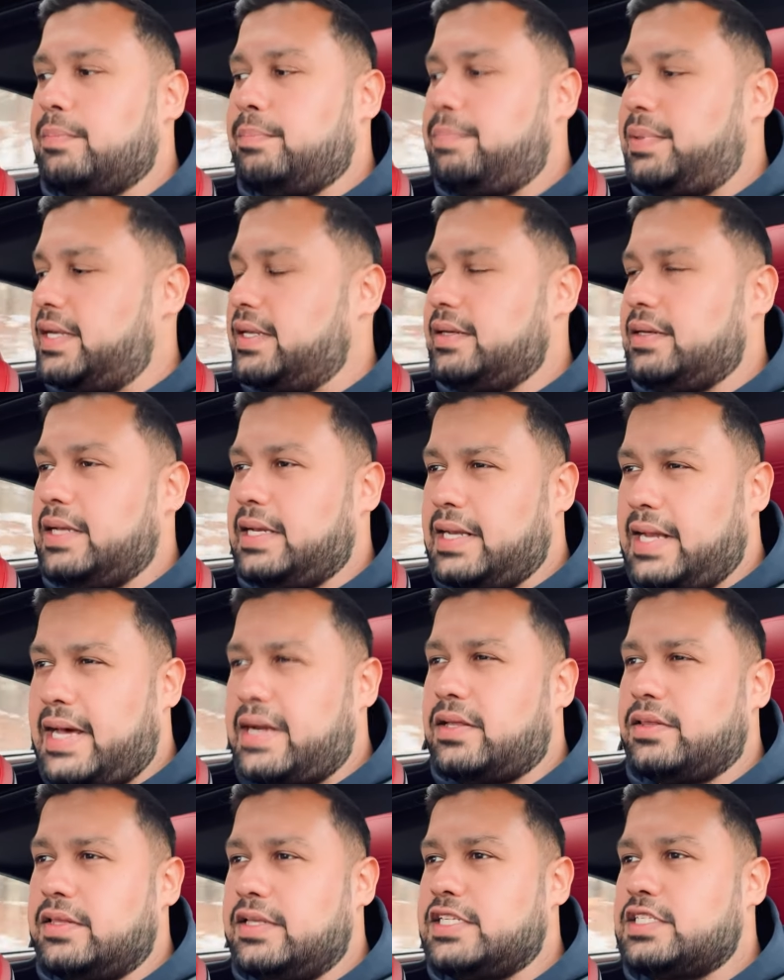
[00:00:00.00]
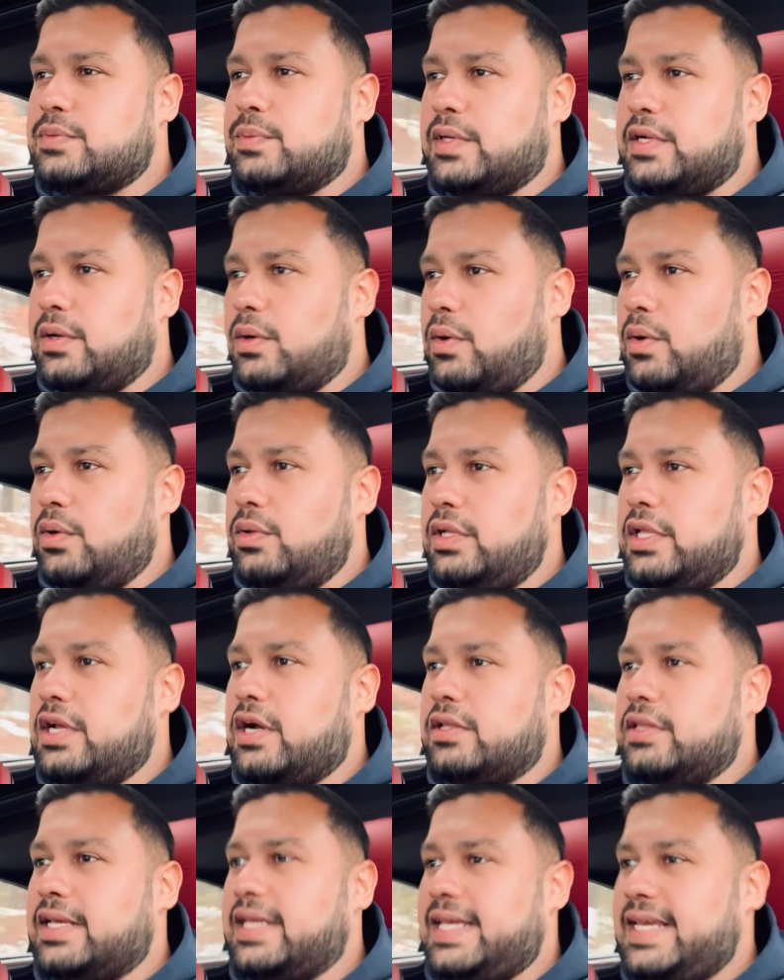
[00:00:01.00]
but not on this one, only
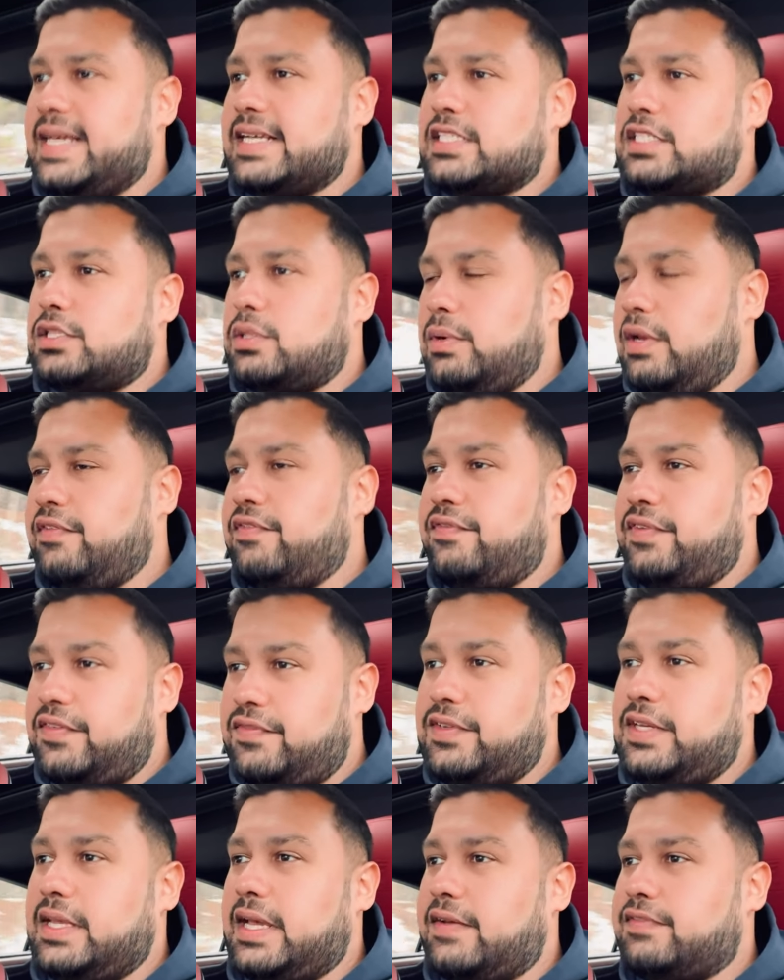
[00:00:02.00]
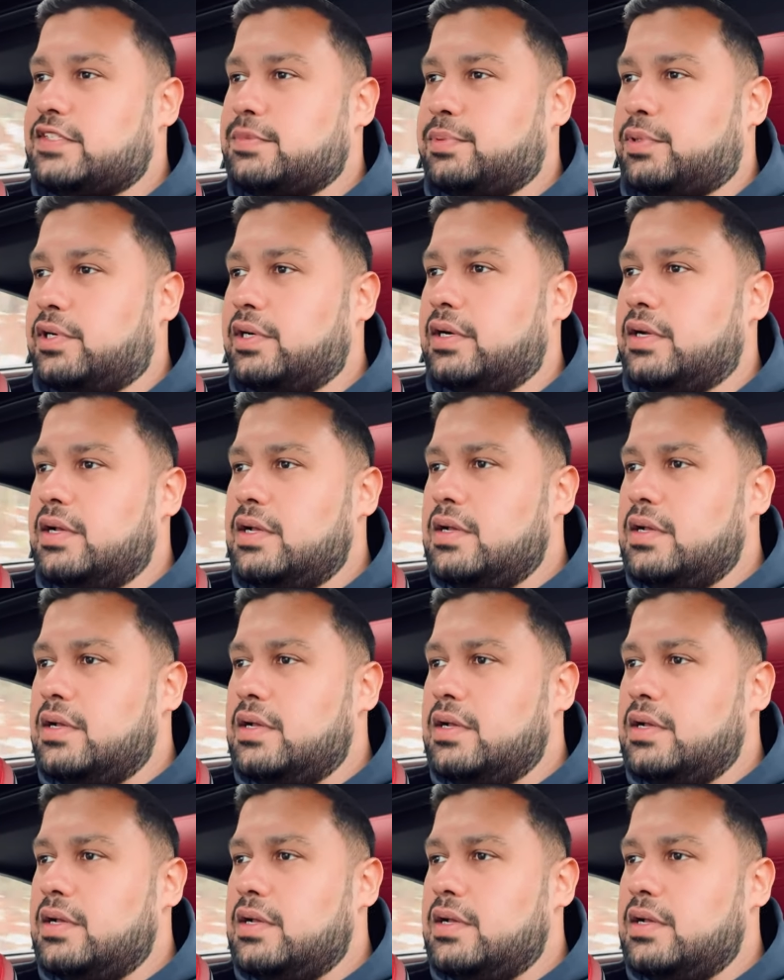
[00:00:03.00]
on the E S three fifty F-Sport.